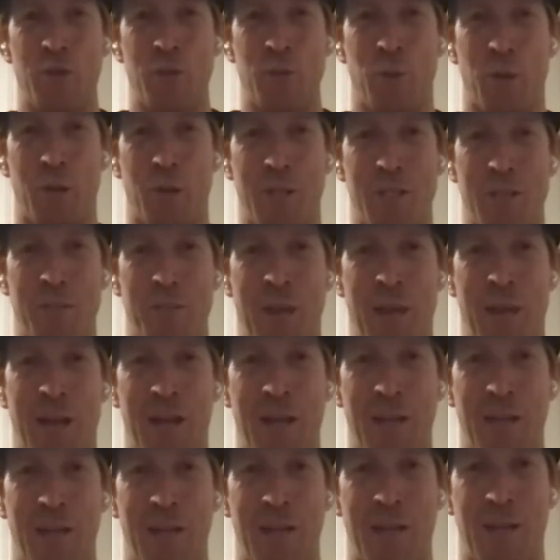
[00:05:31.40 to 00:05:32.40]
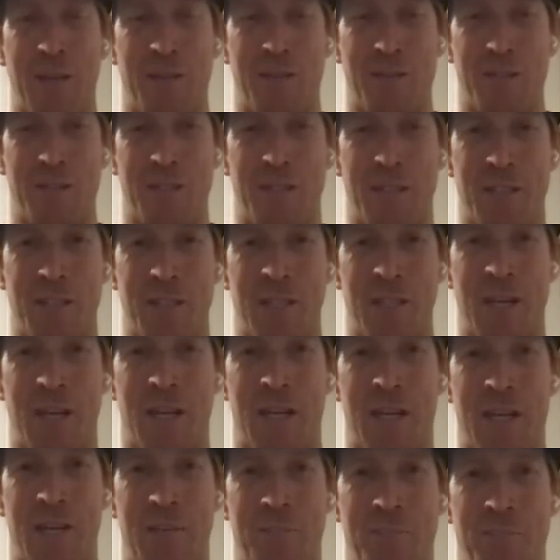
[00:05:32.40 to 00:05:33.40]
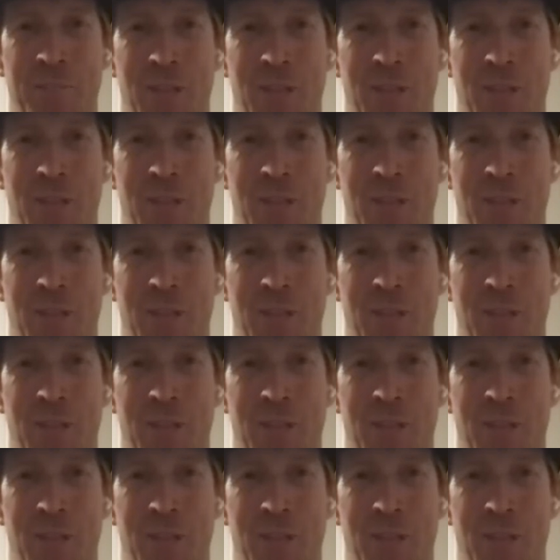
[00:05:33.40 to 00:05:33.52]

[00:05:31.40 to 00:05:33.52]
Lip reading: is what it's about. And obviously, I